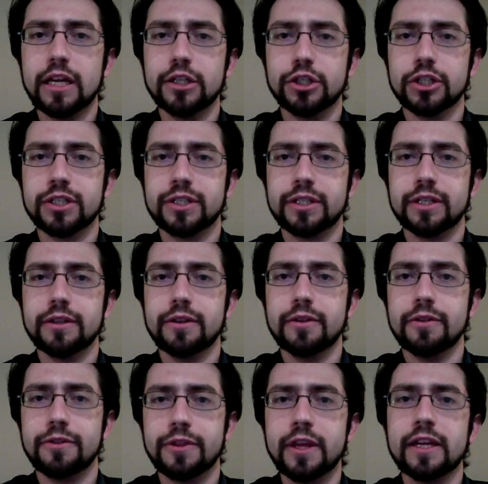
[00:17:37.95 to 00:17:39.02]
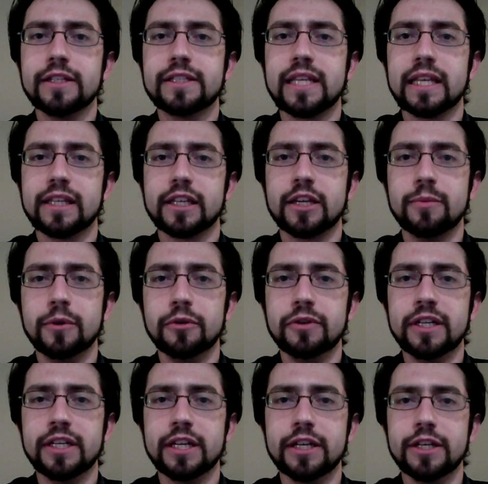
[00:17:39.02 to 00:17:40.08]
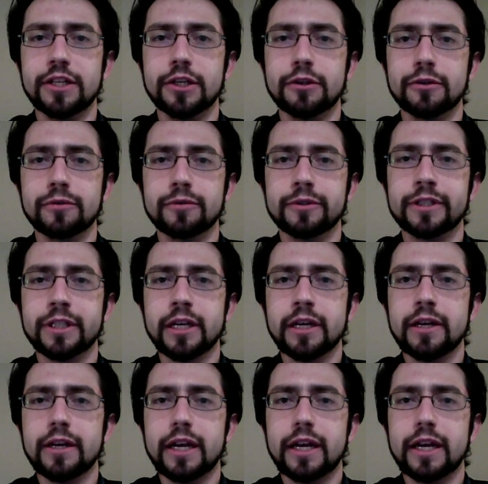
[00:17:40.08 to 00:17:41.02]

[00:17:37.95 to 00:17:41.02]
just things that the community can use.